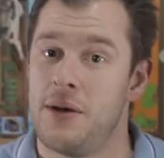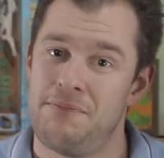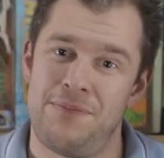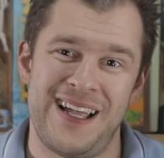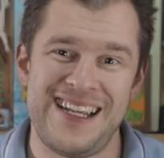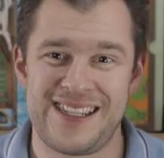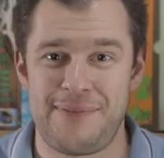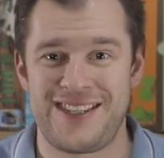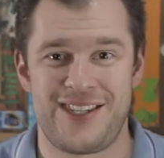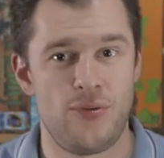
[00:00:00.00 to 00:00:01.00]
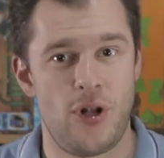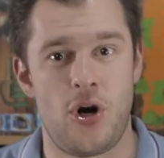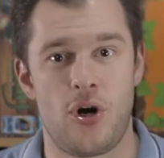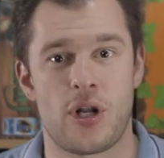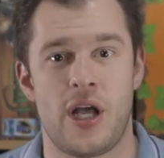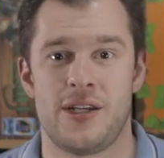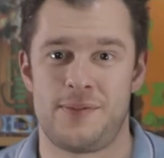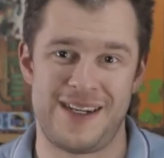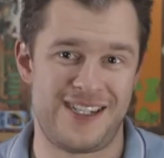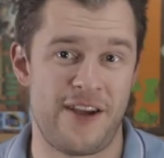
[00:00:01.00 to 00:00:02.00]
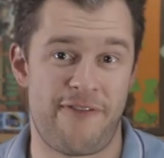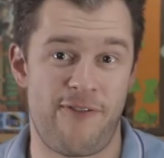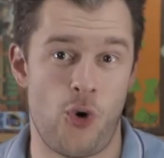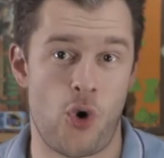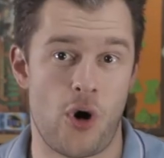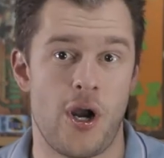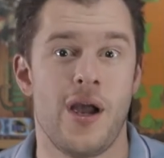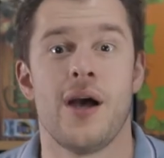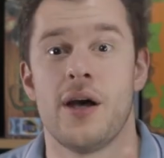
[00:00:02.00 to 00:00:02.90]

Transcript: Plays a bit too long, especially at 4.